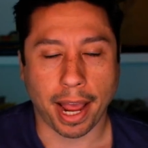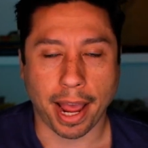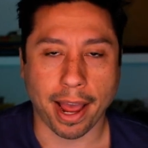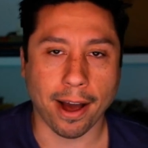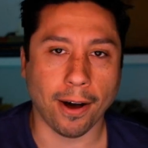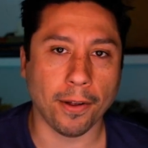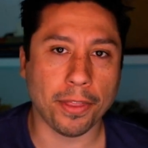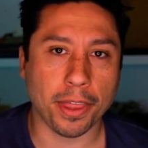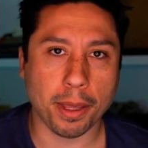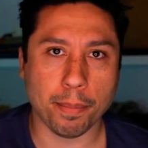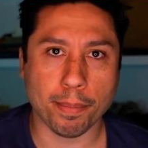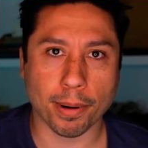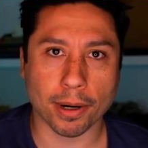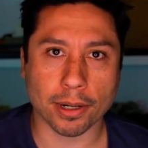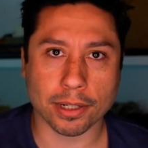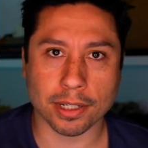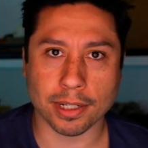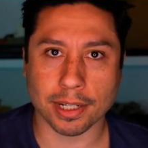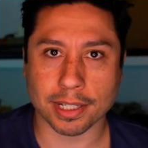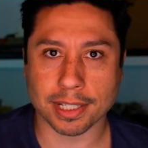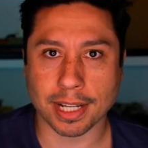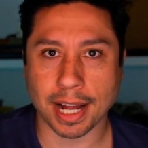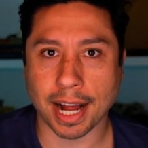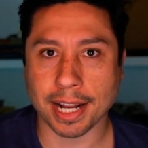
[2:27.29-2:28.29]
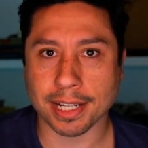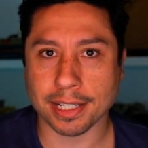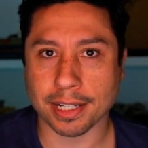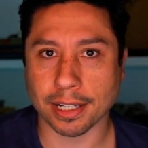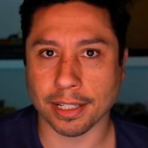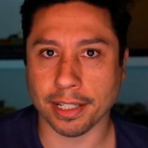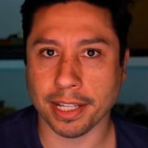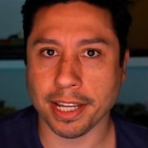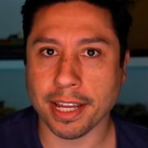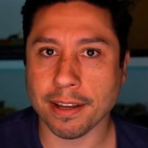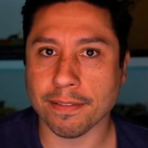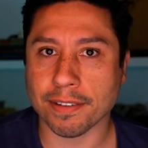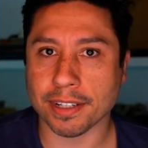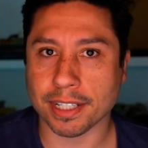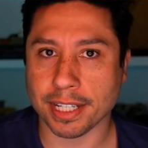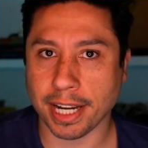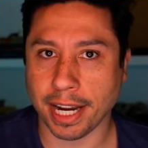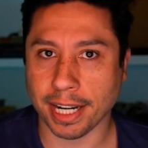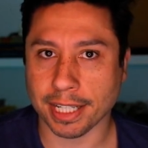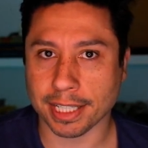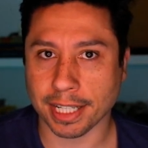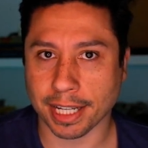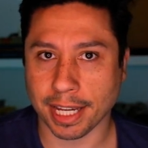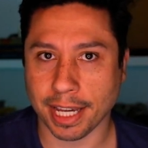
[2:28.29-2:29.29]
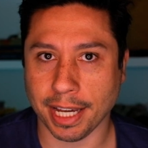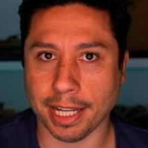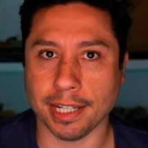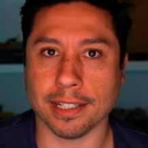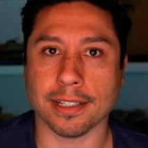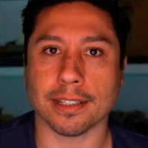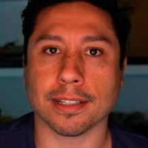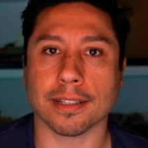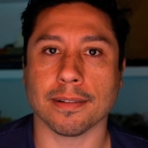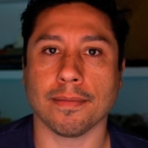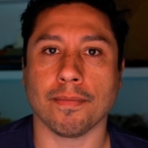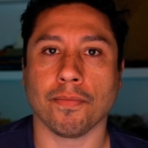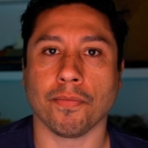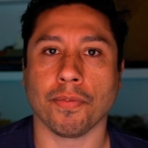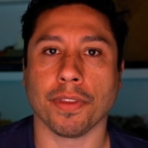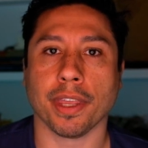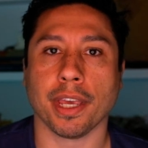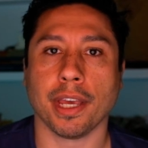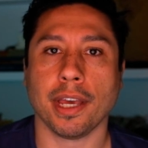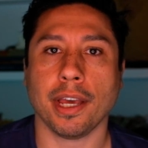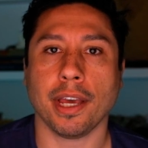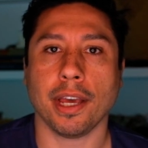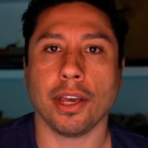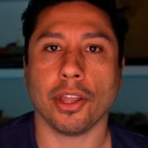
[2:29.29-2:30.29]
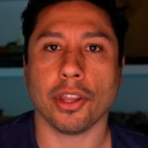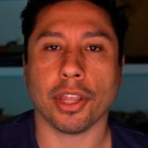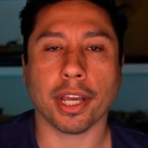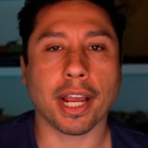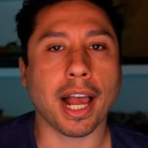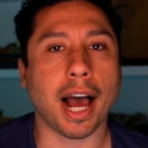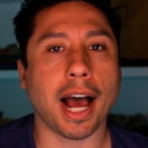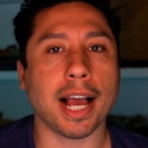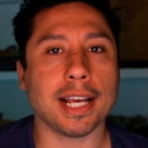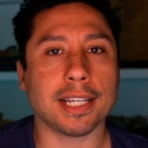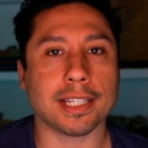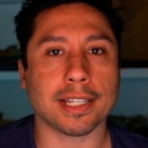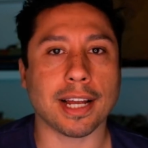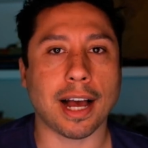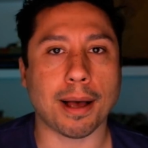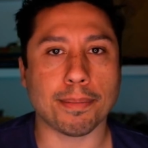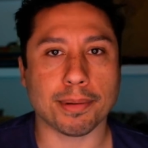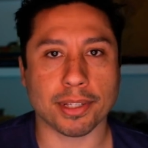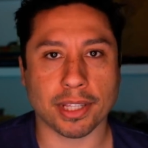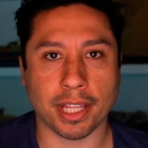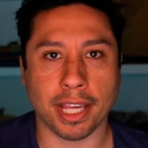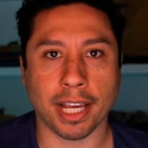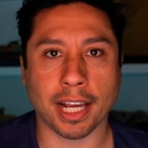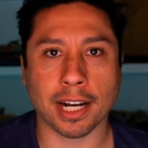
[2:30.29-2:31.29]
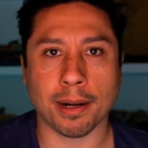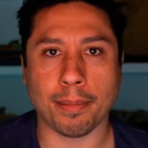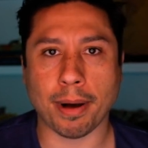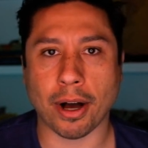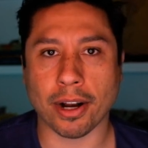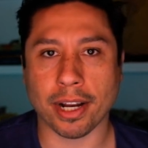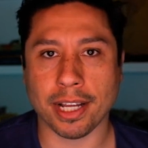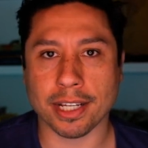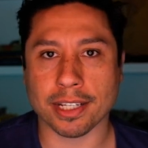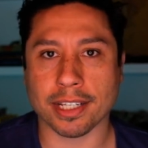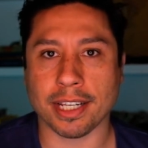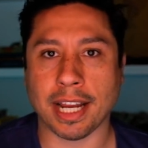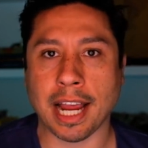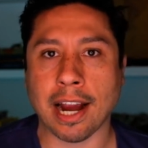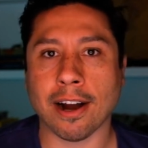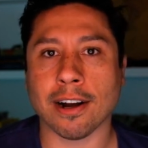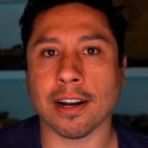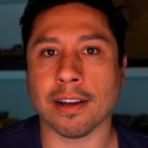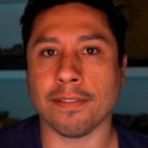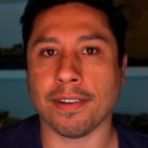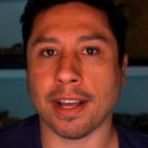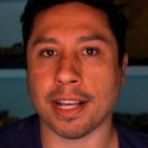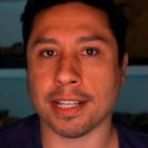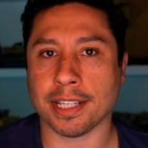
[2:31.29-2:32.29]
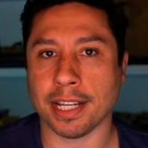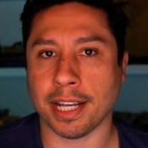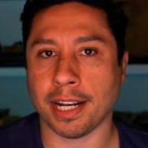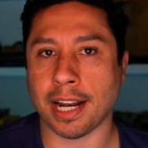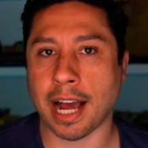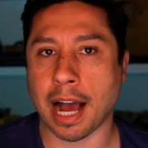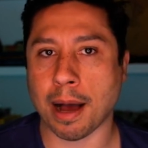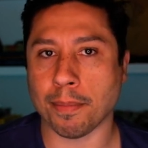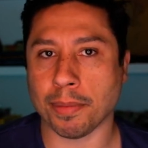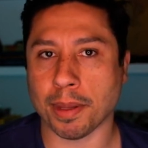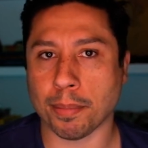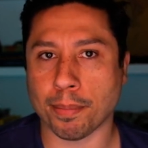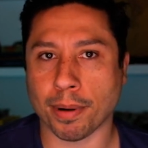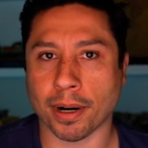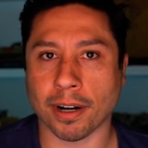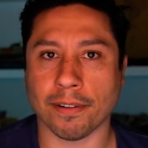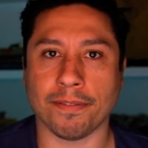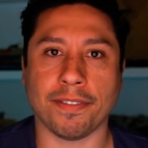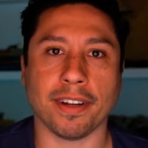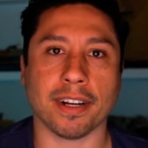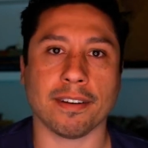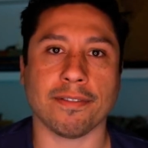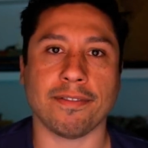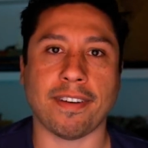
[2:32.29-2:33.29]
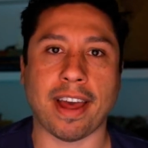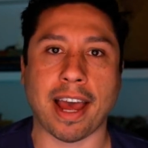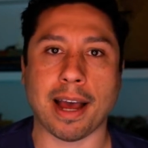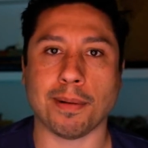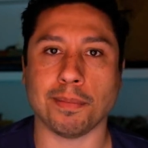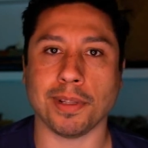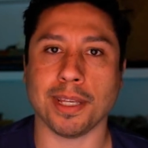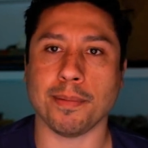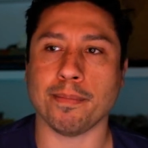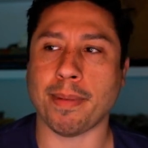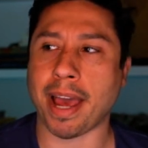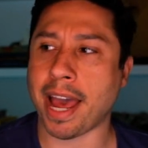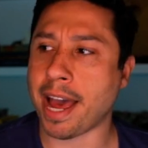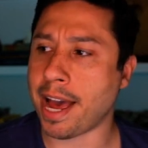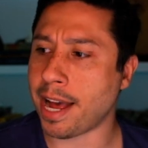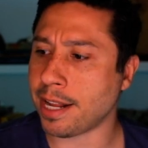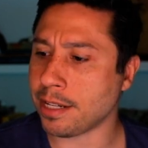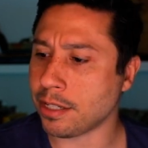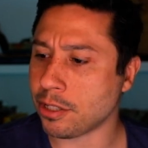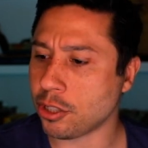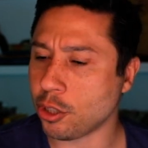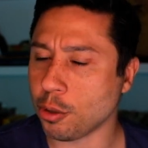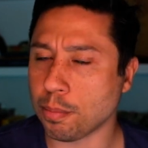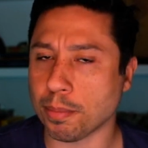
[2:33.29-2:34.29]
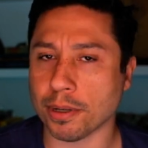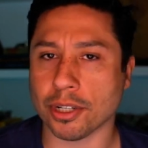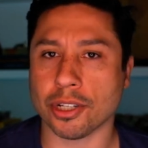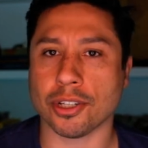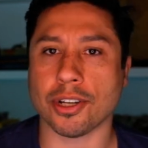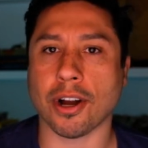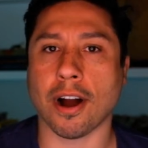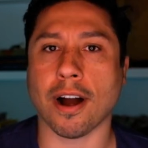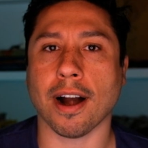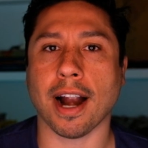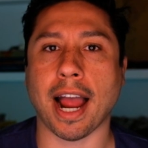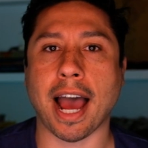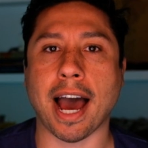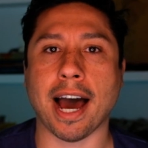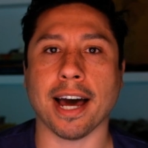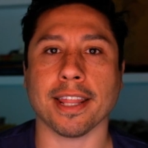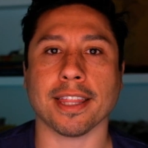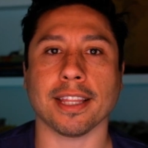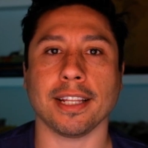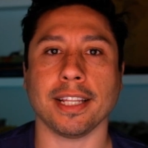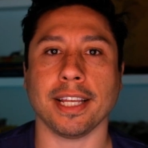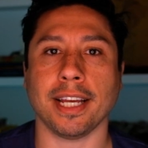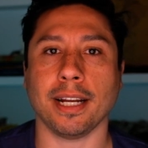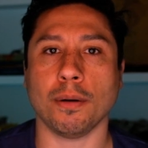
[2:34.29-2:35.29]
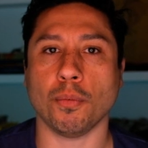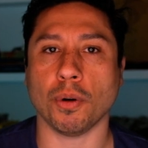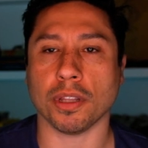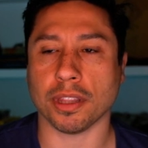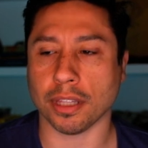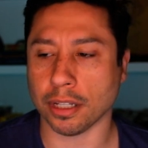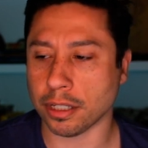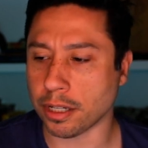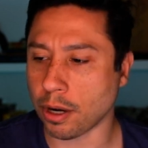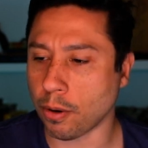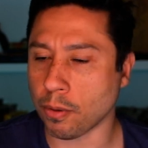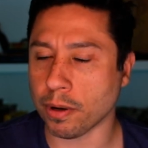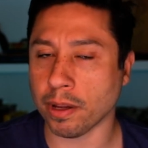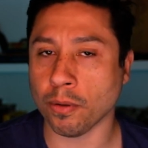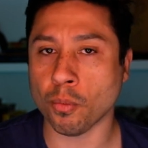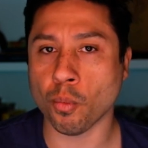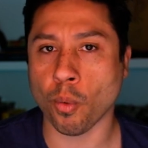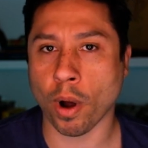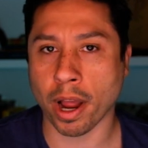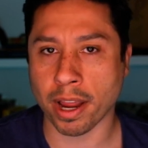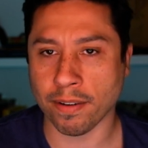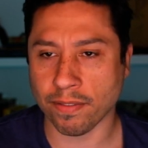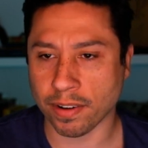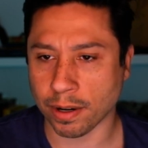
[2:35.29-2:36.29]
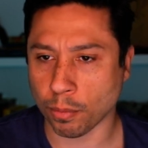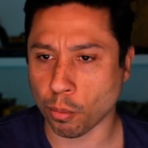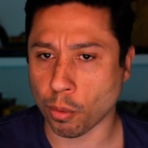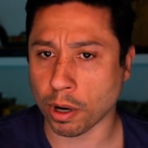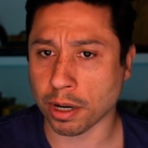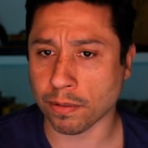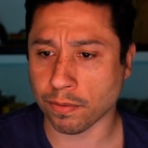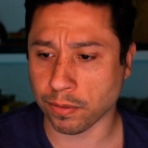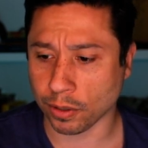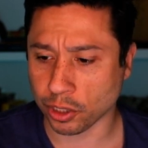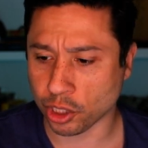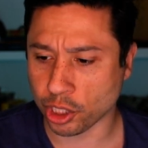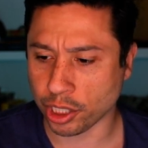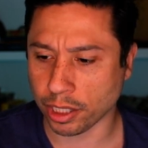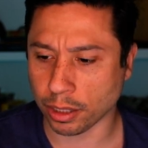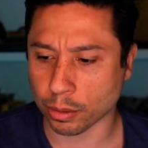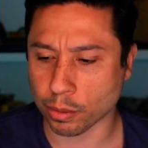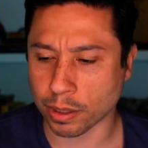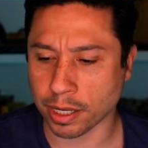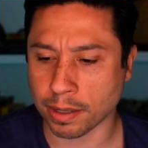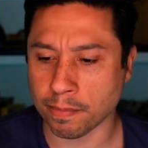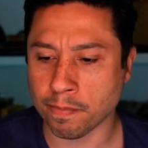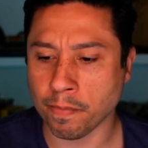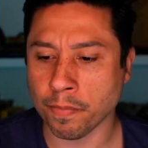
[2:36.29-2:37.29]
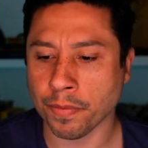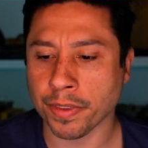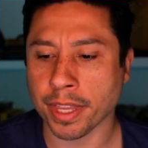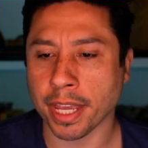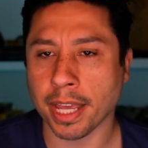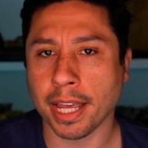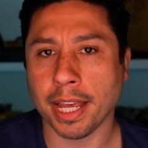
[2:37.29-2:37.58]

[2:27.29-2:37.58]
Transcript: A healthy person decides to leave and take the kids. The guy stops thinking about his narrative as in, I'm the perfect family man, superstar athlete with the doting wife and wonderful children.